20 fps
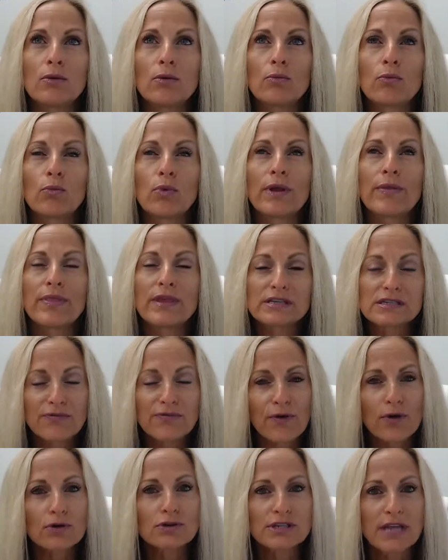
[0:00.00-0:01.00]
when this
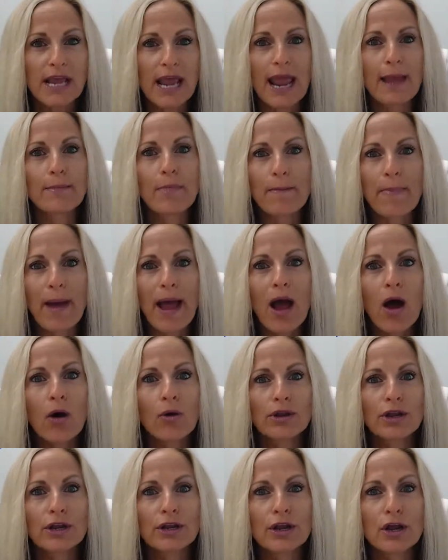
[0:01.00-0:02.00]
first came about,
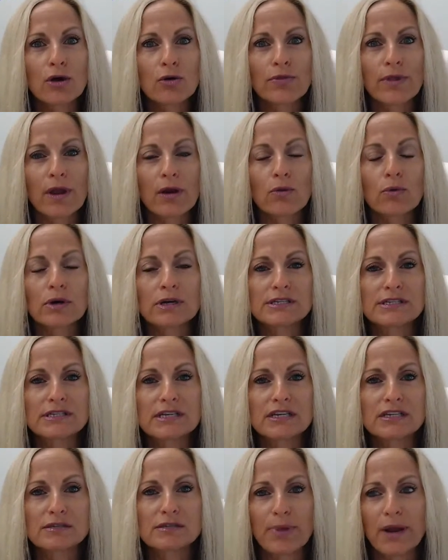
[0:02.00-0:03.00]
you know, there was
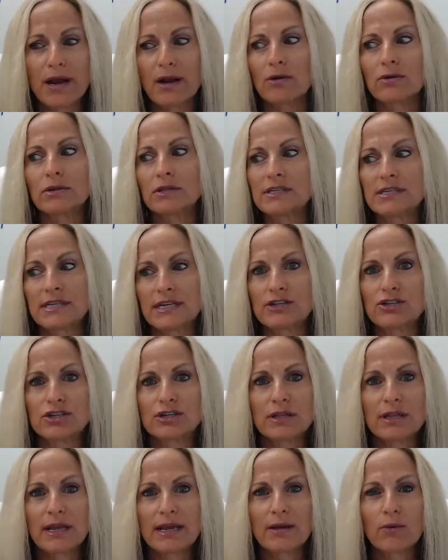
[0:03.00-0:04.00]
this
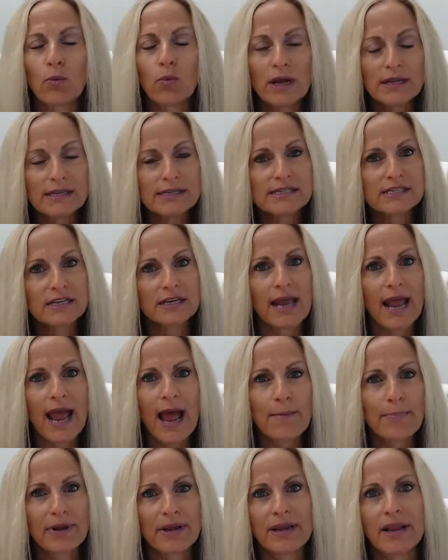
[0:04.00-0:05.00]
paralyzation, like what's going to
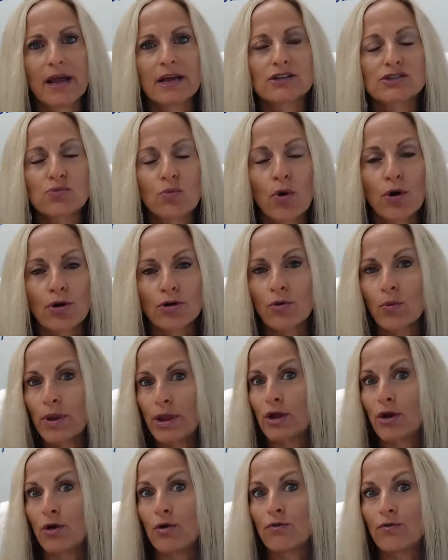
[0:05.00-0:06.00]
happen next? Where do we
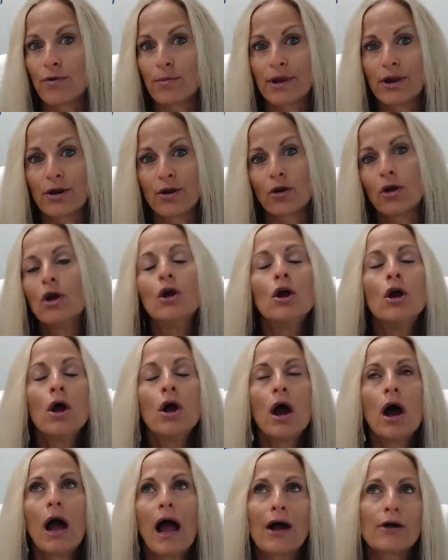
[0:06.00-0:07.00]
go from here?
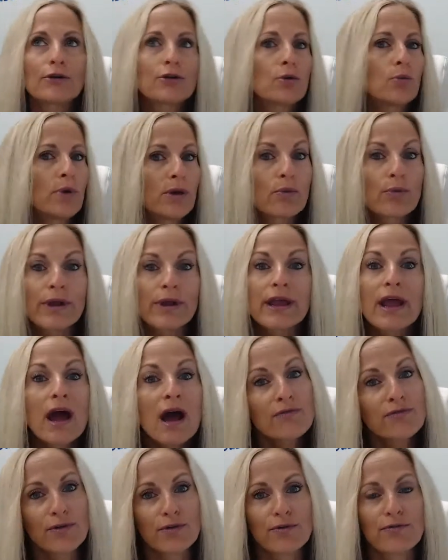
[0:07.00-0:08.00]
How do we
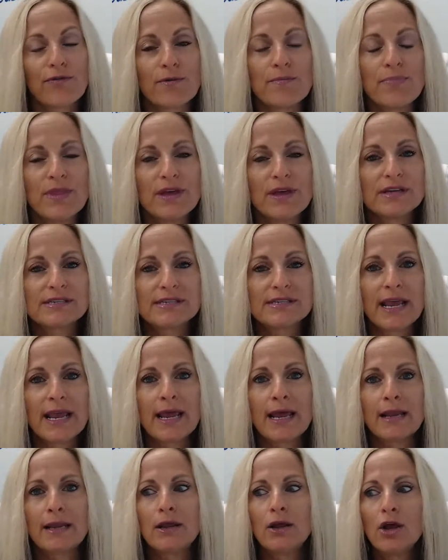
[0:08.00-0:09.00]
recover from this?
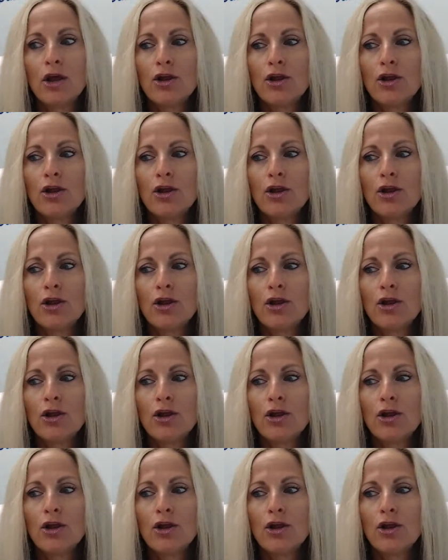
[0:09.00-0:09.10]
And